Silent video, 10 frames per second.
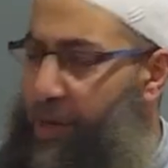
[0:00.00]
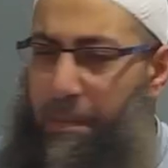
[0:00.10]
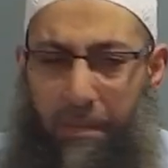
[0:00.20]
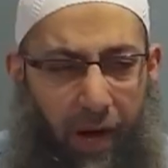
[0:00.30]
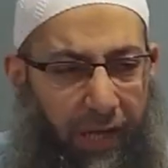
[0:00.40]

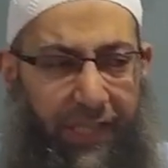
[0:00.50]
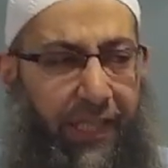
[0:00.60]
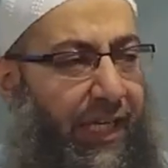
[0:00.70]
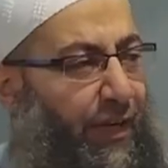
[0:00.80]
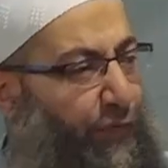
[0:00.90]

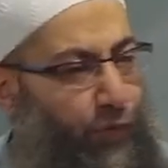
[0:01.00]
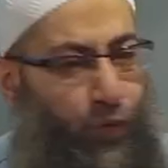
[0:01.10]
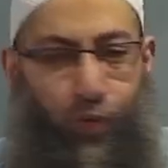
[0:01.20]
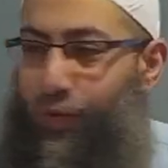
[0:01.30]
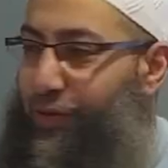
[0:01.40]
Money and
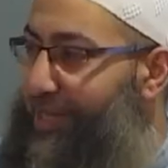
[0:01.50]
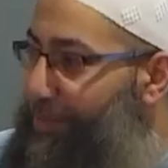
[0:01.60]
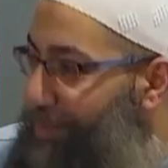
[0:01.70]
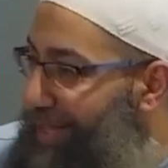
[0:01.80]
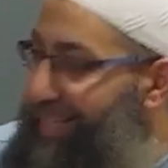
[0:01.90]
food
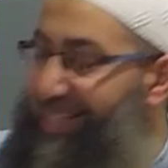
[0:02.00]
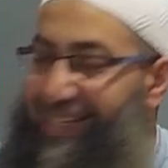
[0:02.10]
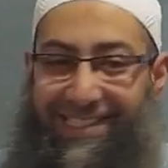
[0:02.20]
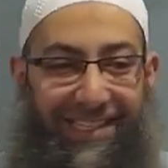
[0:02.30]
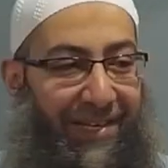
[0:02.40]
and
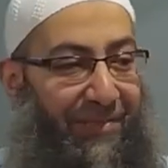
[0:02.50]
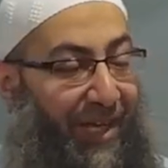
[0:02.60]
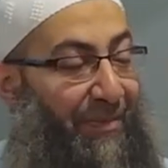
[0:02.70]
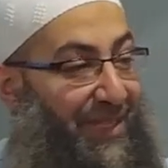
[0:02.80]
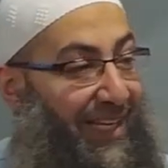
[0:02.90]
blankets, and he
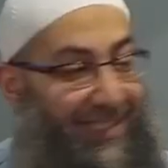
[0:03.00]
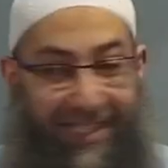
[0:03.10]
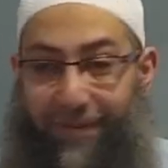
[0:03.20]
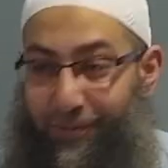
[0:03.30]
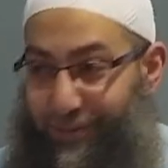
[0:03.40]
becomes like a
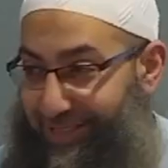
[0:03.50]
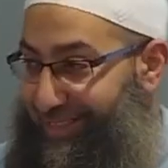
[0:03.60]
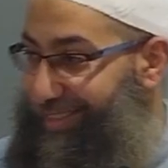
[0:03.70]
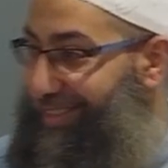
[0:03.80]
celebrity.